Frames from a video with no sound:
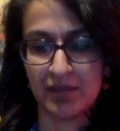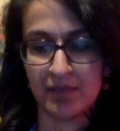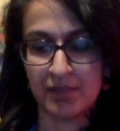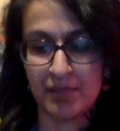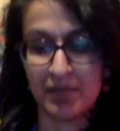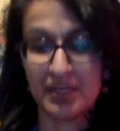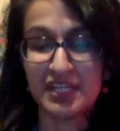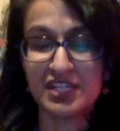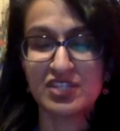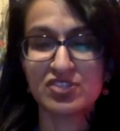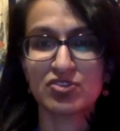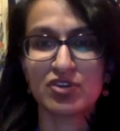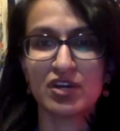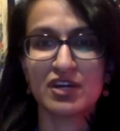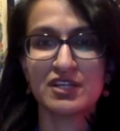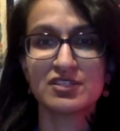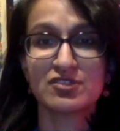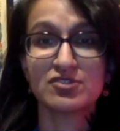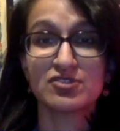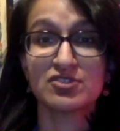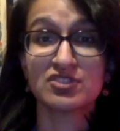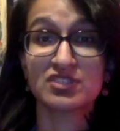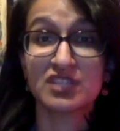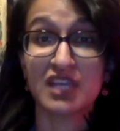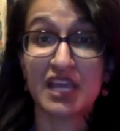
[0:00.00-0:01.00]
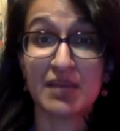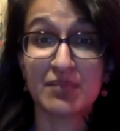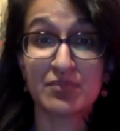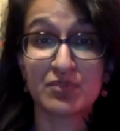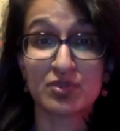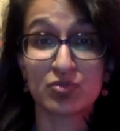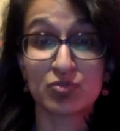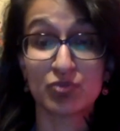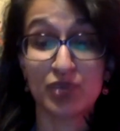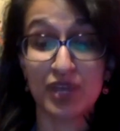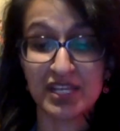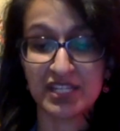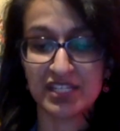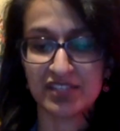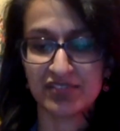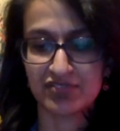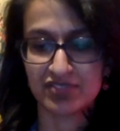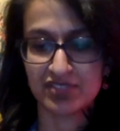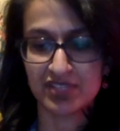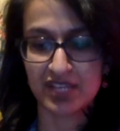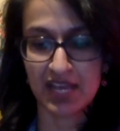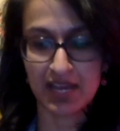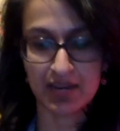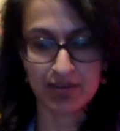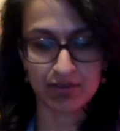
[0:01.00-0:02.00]
Many tried to escape the reign of
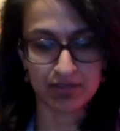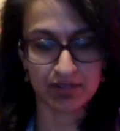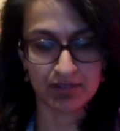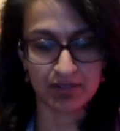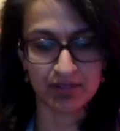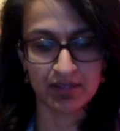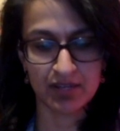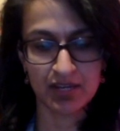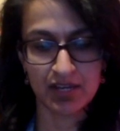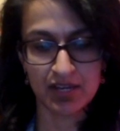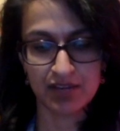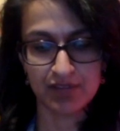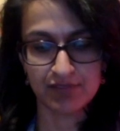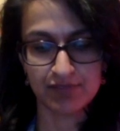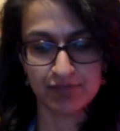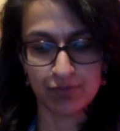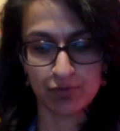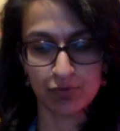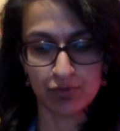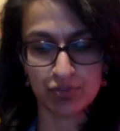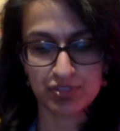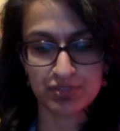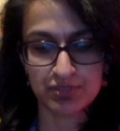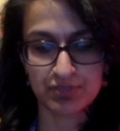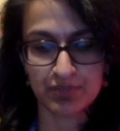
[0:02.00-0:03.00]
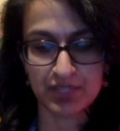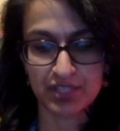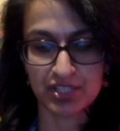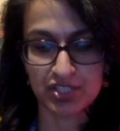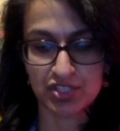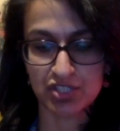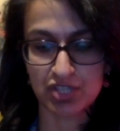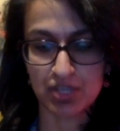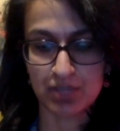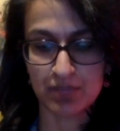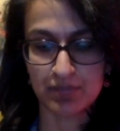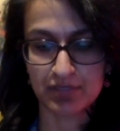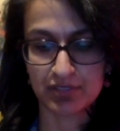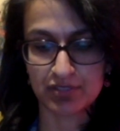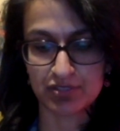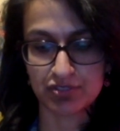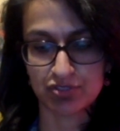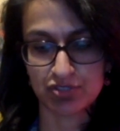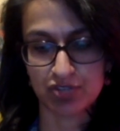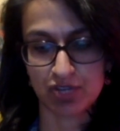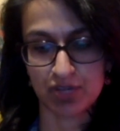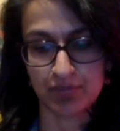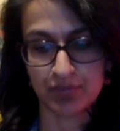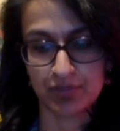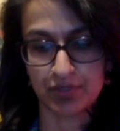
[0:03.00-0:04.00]
terror enforced by the German
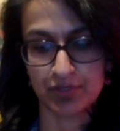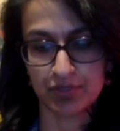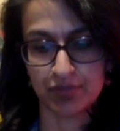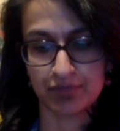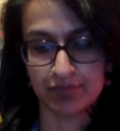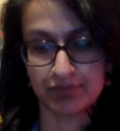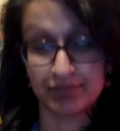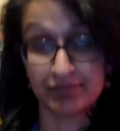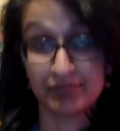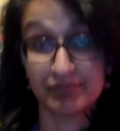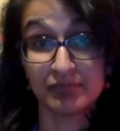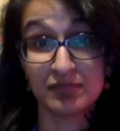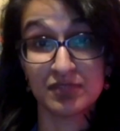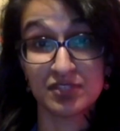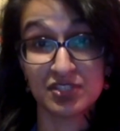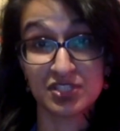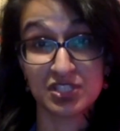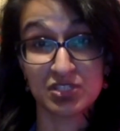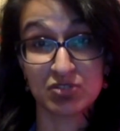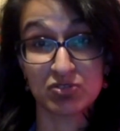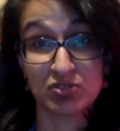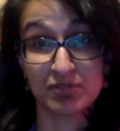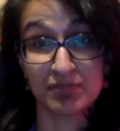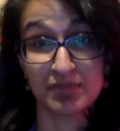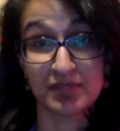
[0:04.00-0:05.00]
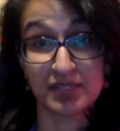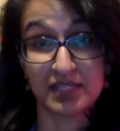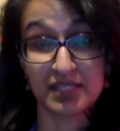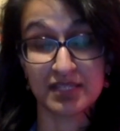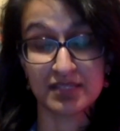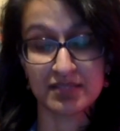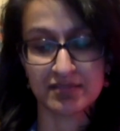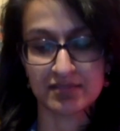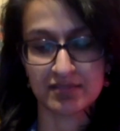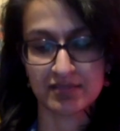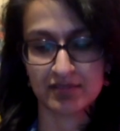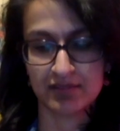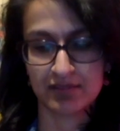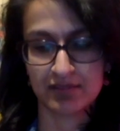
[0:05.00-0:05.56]
Gestapo, the secret police,